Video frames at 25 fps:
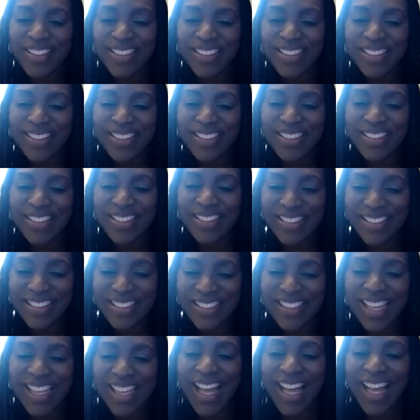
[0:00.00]

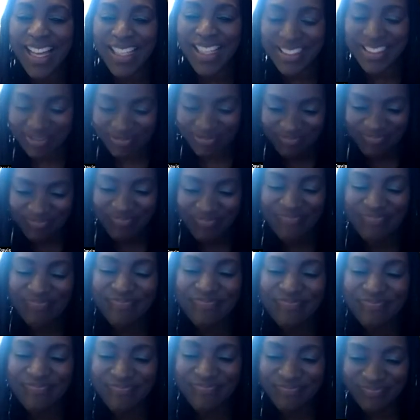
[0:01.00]

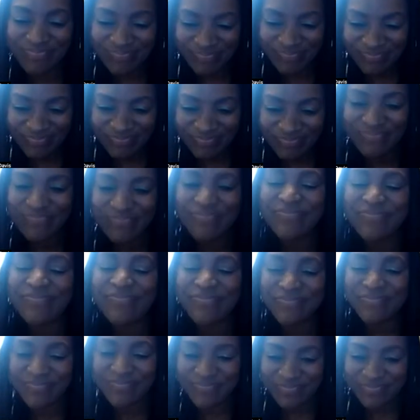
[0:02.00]

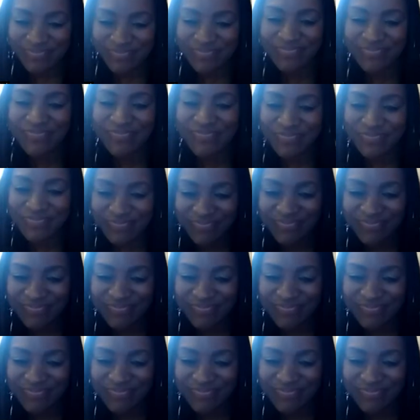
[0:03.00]
(silent)